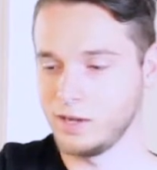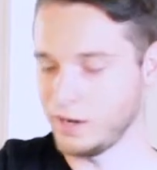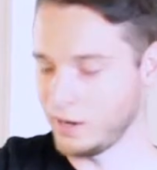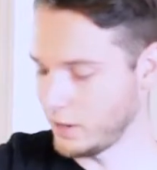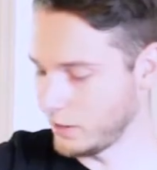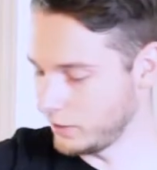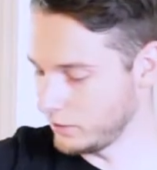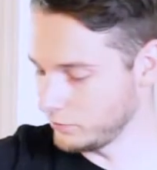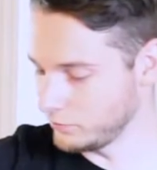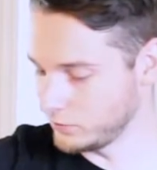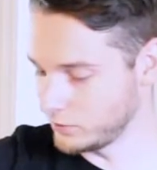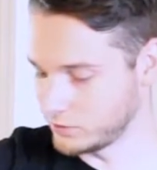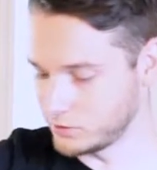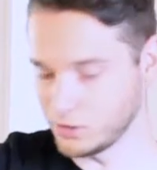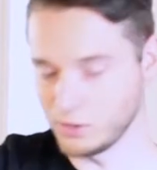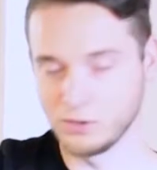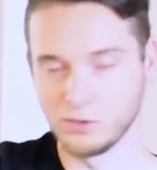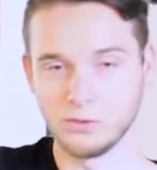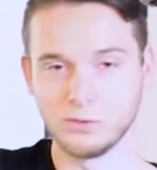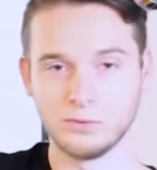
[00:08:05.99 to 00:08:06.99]
I have the
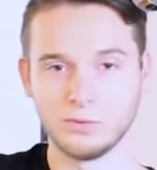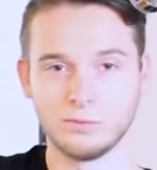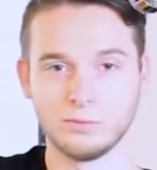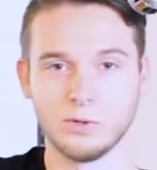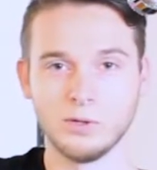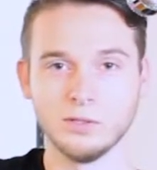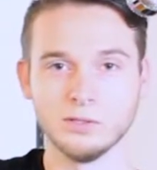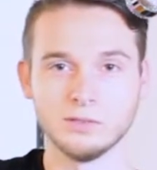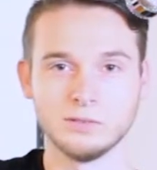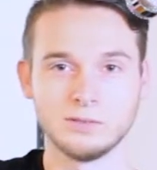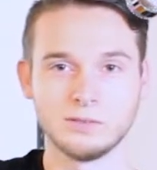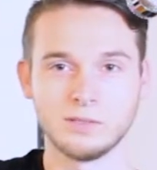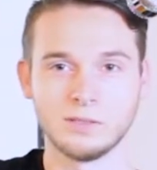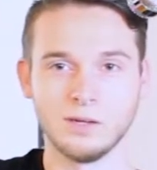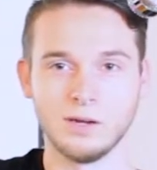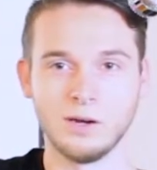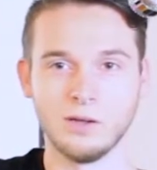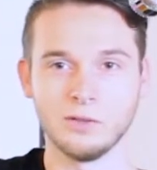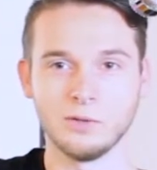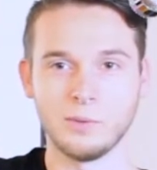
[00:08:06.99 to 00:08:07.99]
tone rolled
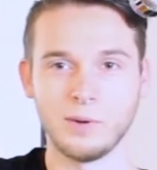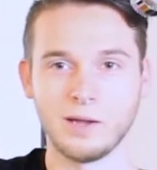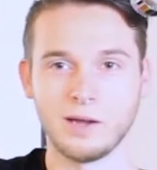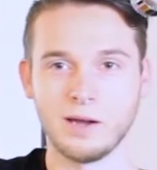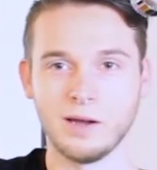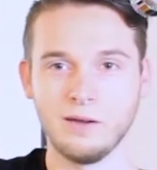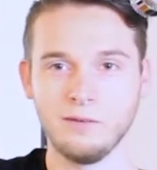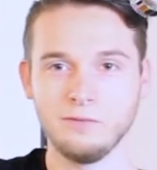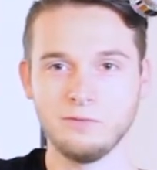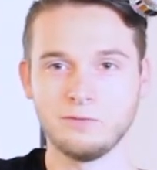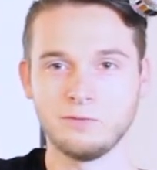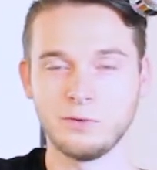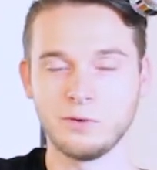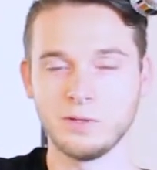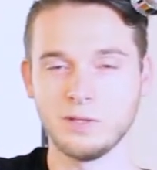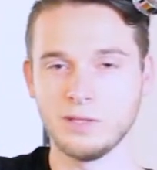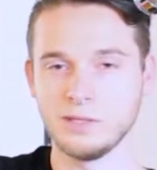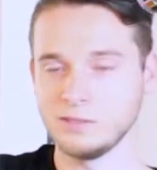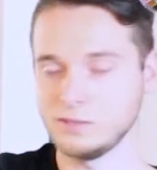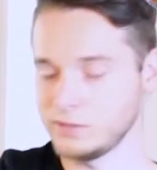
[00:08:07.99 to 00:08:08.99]
all the way off for
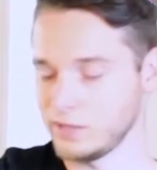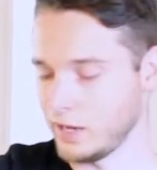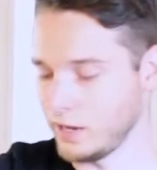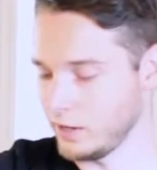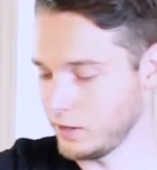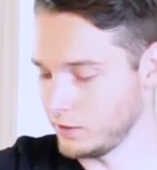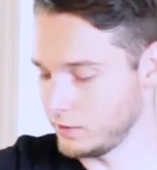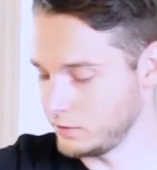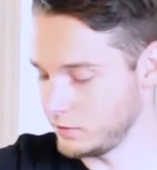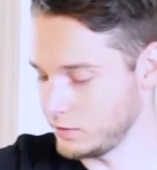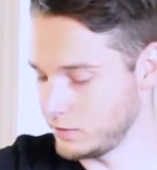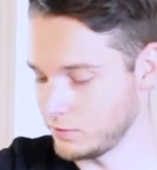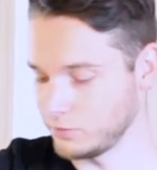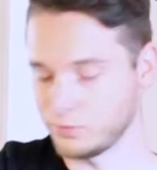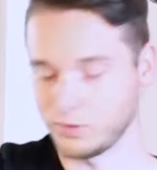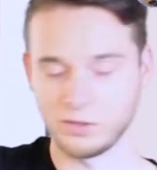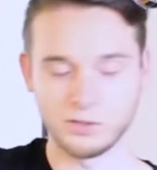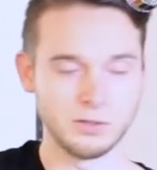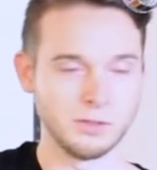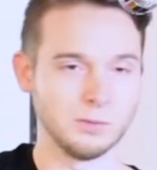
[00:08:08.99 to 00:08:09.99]
this and the
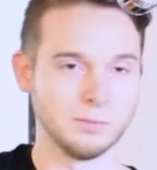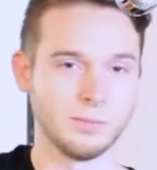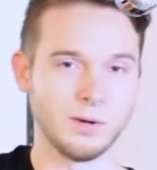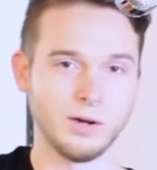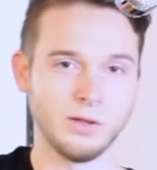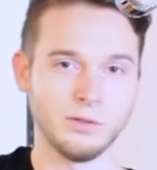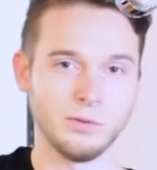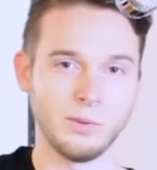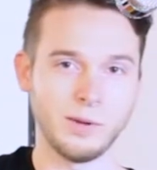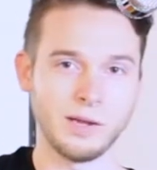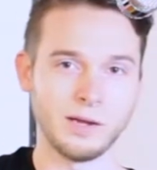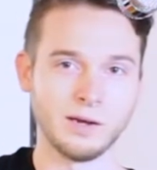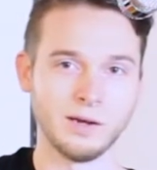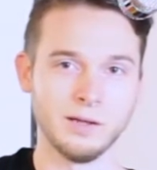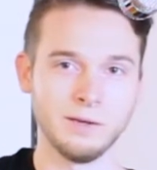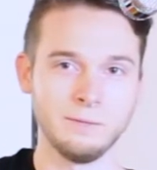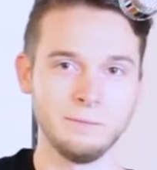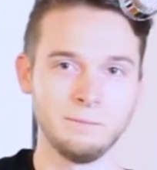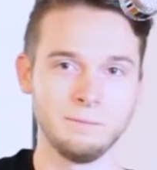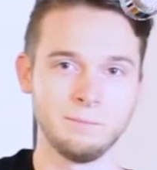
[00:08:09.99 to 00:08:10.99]
volume all the way
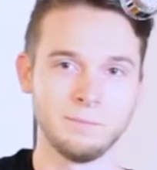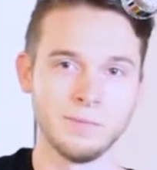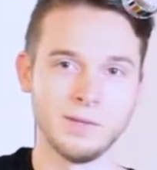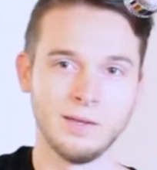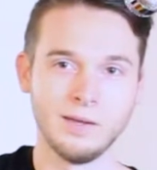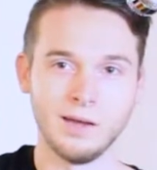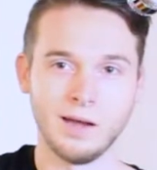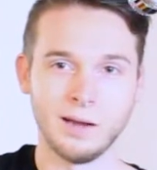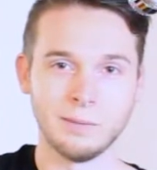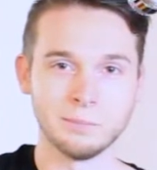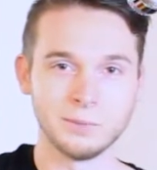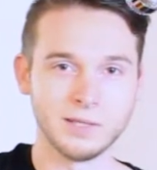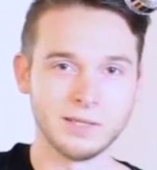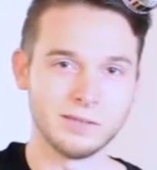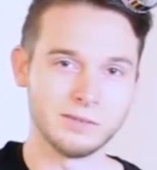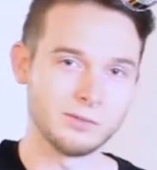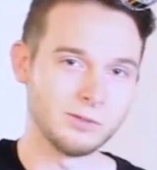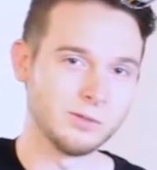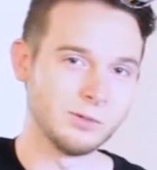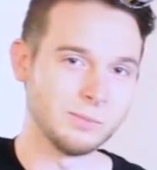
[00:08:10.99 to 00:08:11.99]
on. I'm
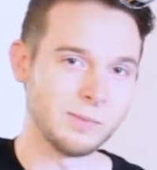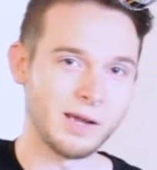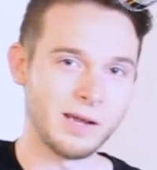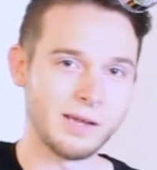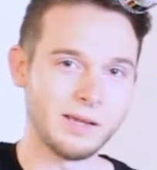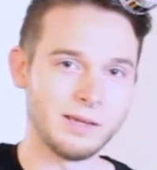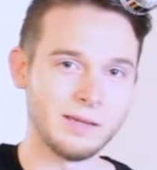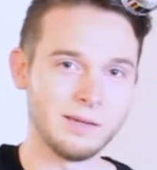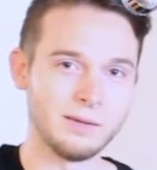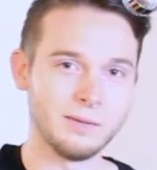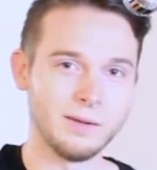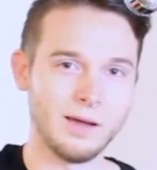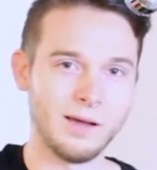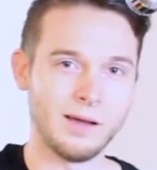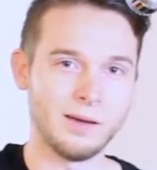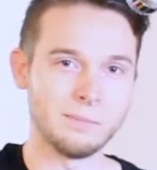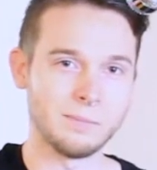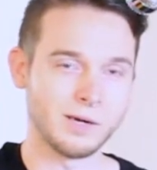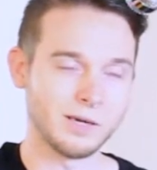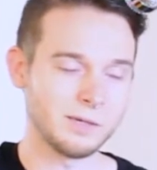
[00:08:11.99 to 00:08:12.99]
playing through my
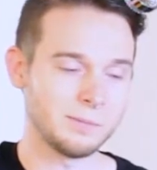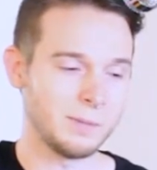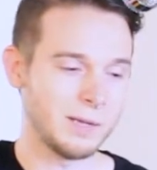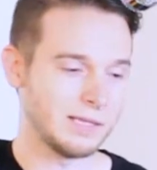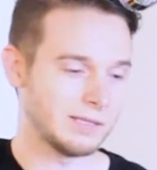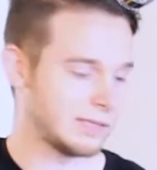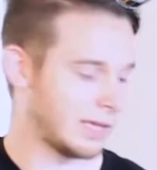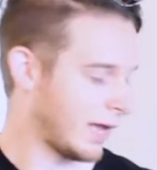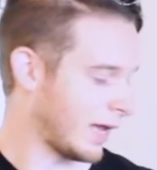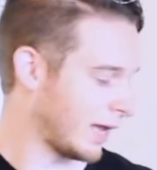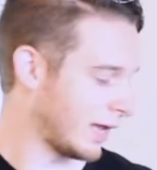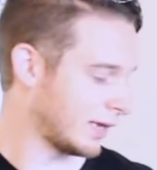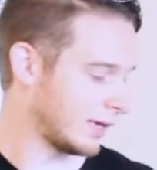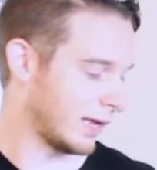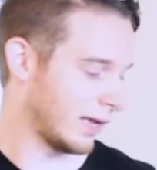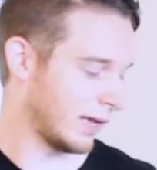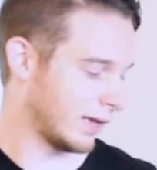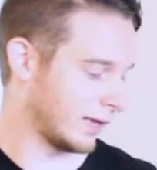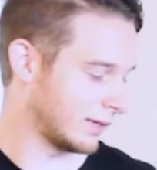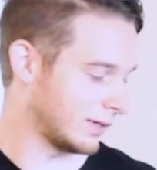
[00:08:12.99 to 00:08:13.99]
Mark bass head
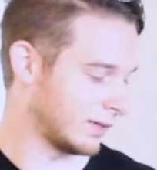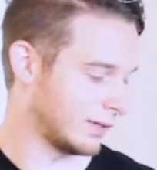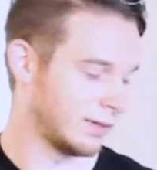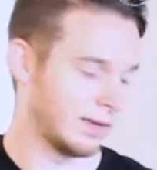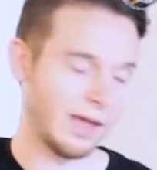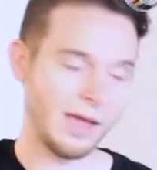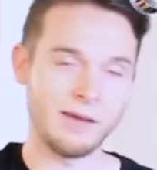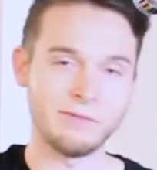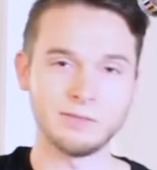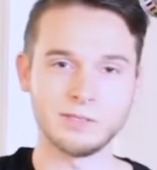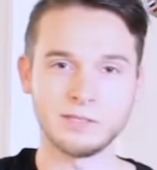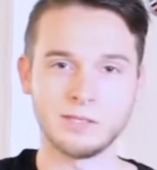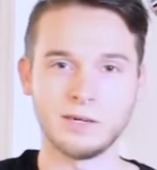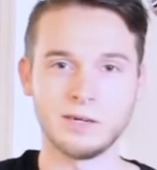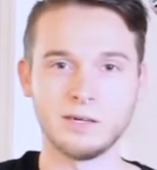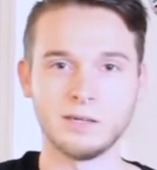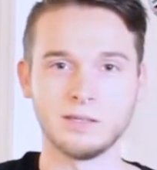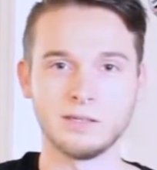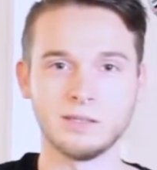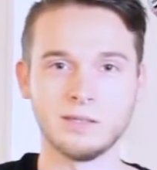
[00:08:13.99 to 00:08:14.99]
and an
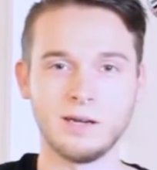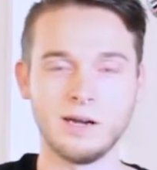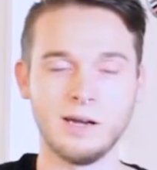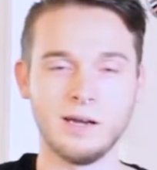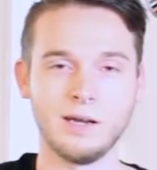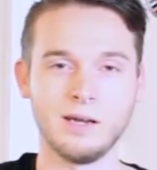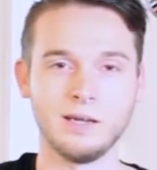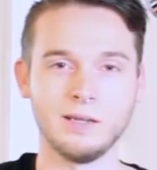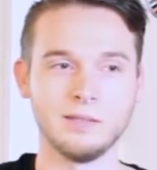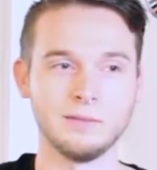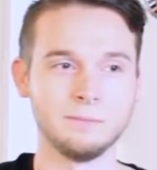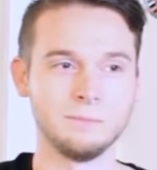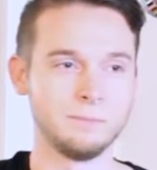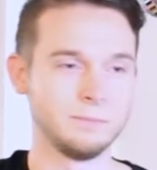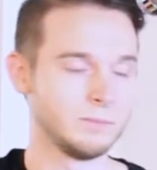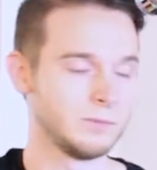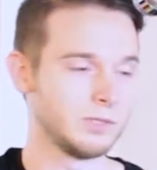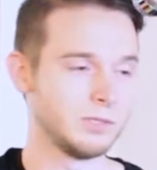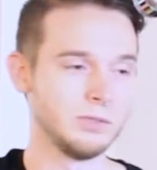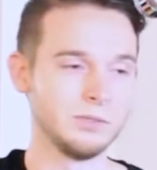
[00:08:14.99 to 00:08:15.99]
Avatar
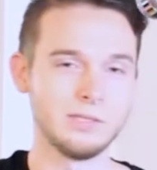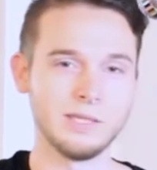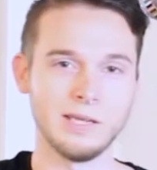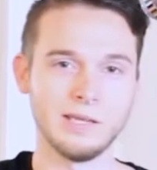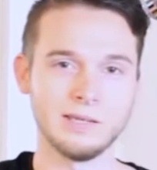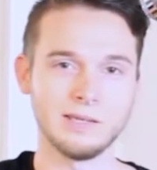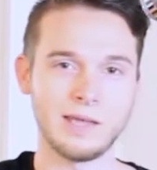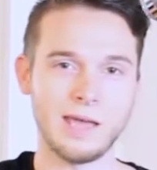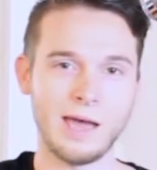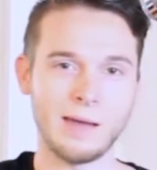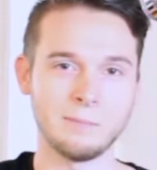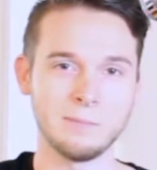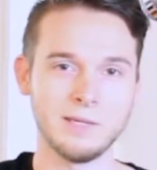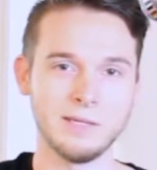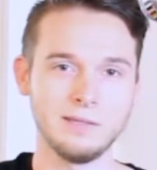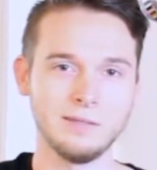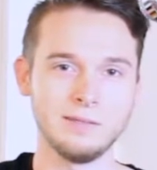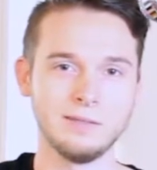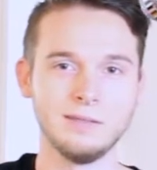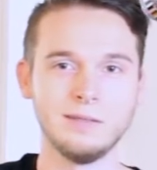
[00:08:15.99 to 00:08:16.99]
210 cabinet.